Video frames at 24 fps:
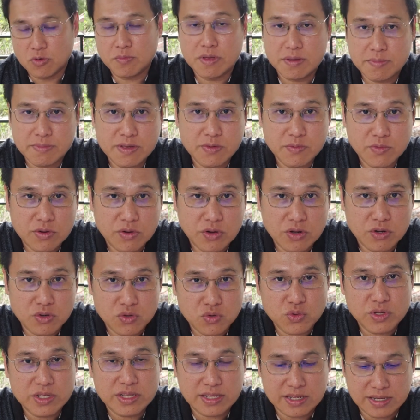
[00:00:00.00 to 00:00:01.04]
so maybe we're going
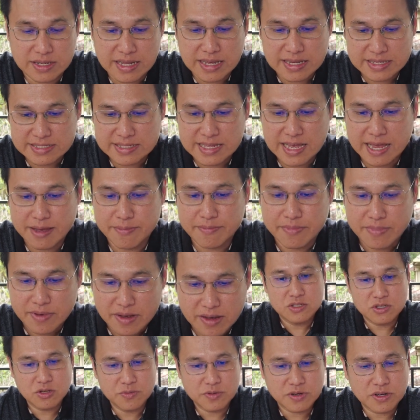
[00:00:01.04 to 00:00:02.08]
to do it the next time.
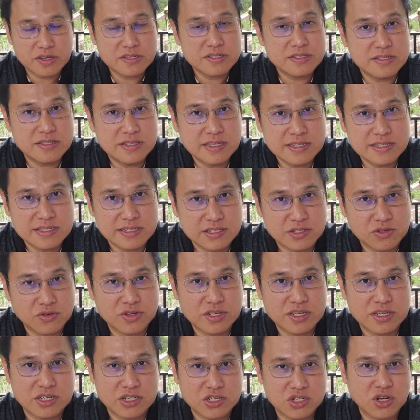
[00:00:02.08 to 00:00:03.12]
So because this is
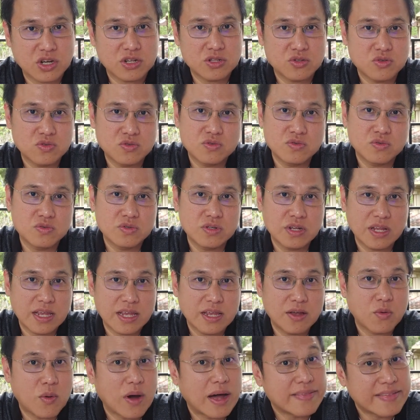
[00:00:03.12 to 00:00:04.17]
only a short
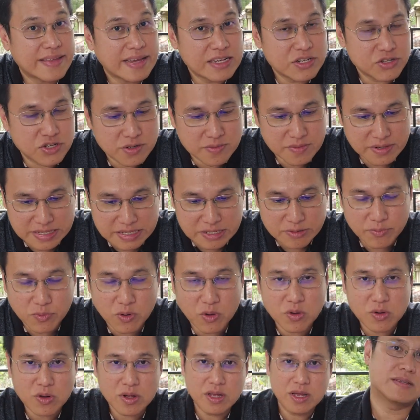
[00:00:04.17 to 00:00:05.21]
2-day 1-night trip in
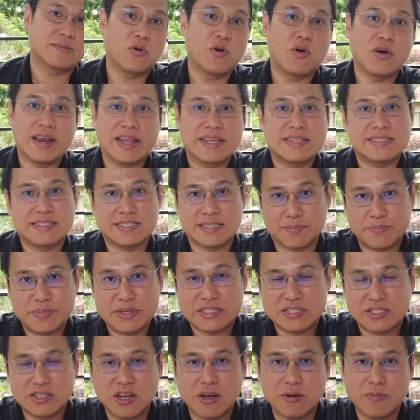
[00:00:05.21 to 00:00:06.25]
Ipoh, so more or less it's a
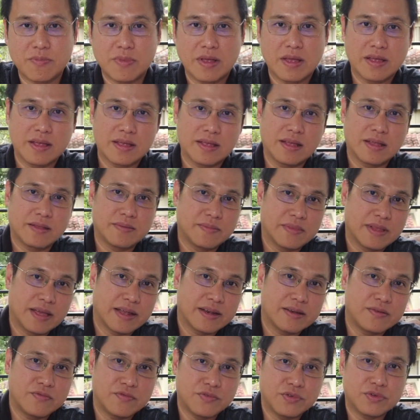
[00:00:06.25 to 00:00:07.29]
pit stop,
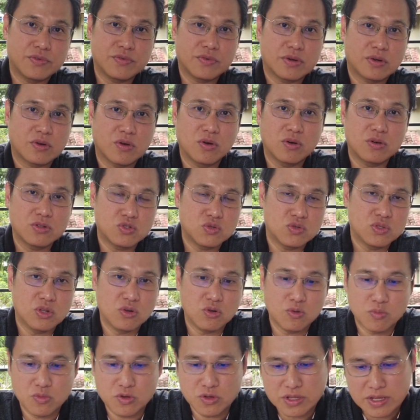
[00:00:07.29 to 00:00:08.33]
then we will go to the
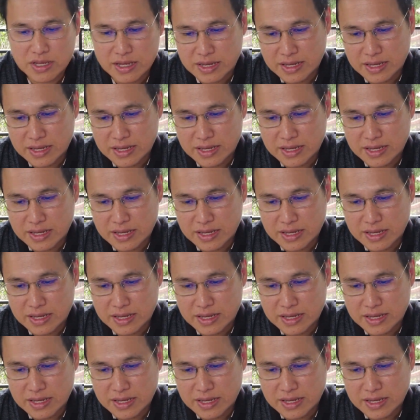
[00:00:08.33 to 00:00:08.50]
Lumut.